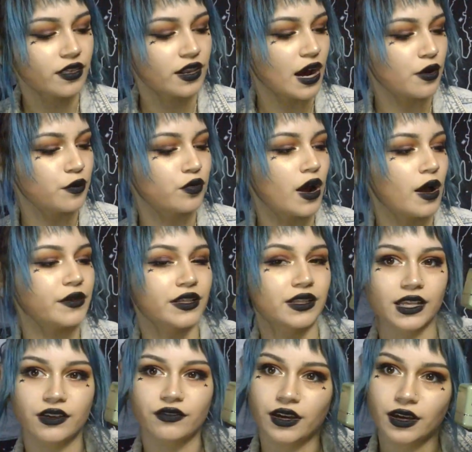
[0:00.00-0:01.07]
then I would probably
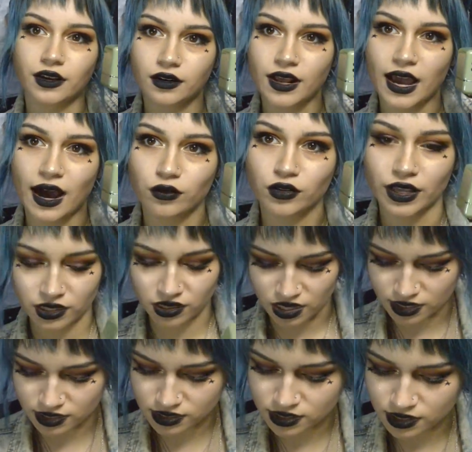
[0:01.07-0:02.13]
leave it out like
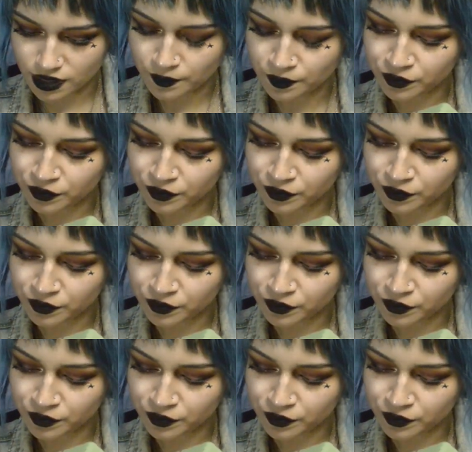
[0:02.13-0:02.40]
this.